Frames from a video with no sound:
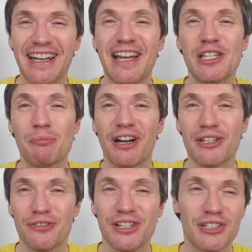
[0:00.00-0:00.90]
A nice
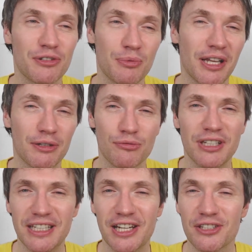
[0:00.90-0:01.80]
surprise for Easter as well. That's
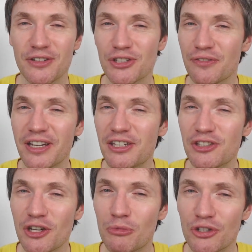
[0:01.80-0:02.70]
really nice of you. So thank
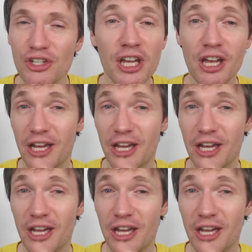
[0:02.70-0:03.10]
you so much.